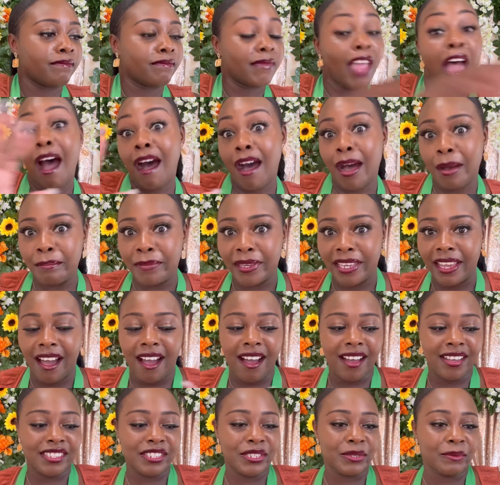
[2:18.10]

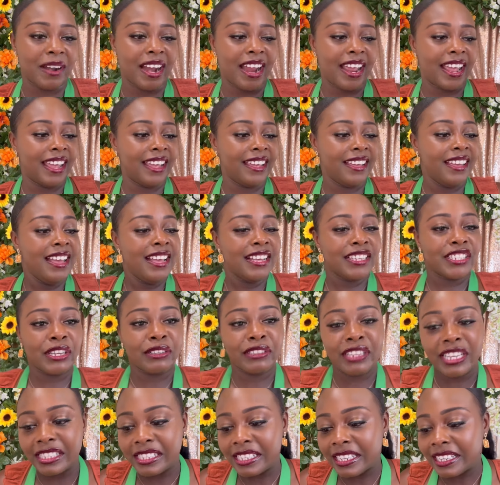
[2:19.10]
ambiance, right?
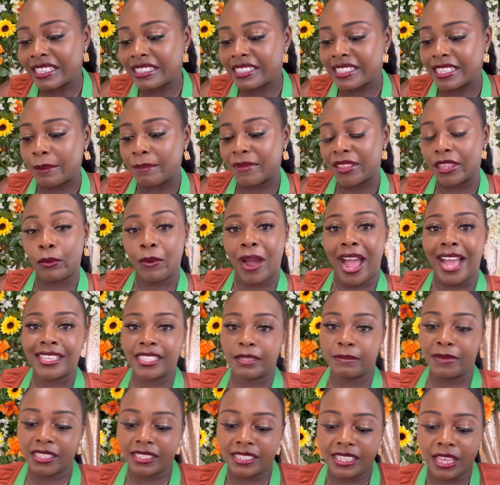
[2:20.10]
So let's look at some of the
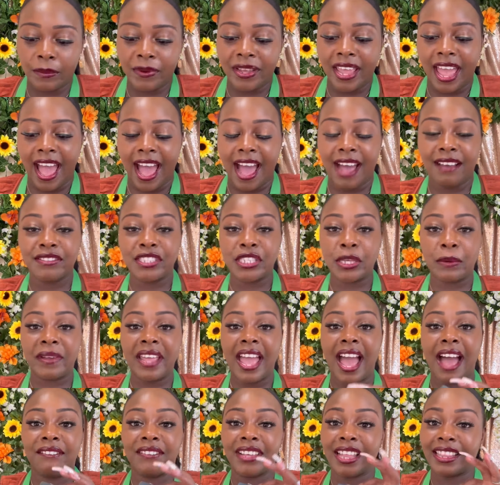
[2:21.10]
wax melts that we have. So
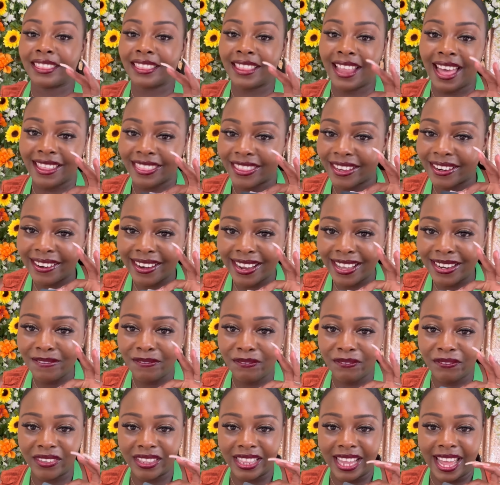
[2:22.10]
we have Leather
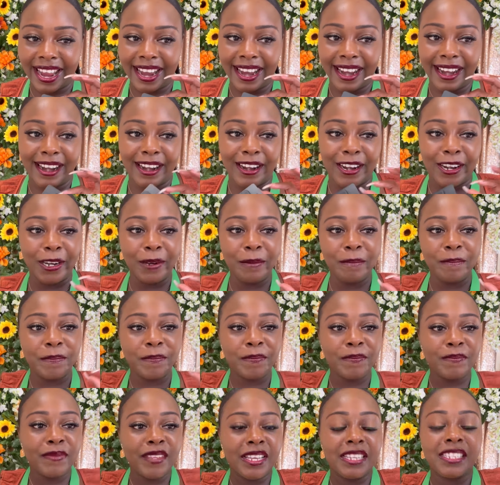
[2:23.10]
and Flare.
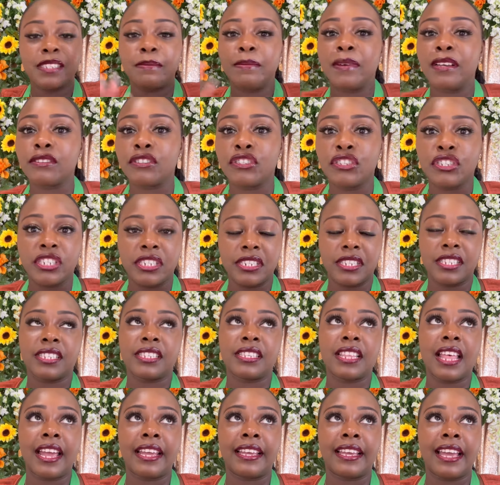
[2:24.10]
smells
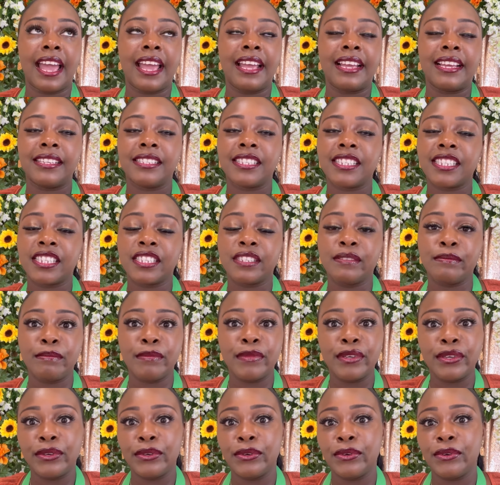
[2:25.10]
just like a
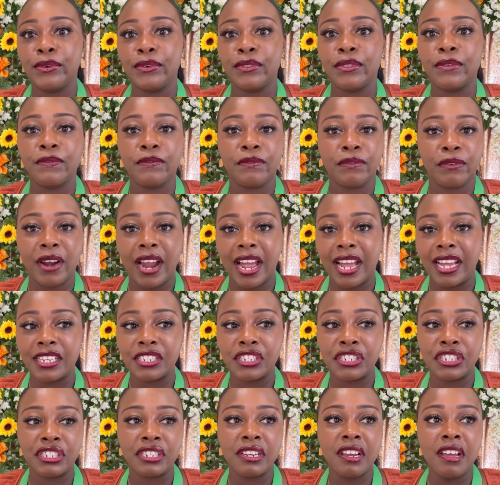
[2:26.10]
smooth,
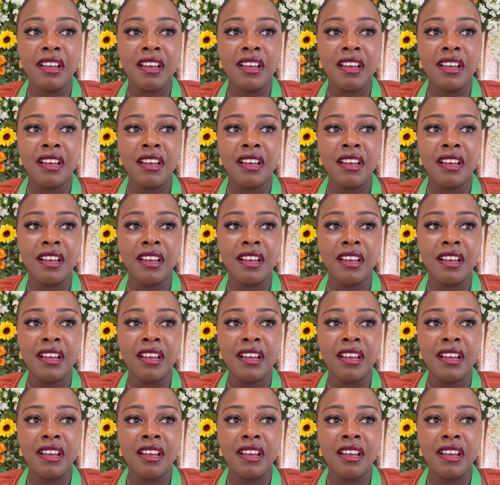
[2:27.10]
fresh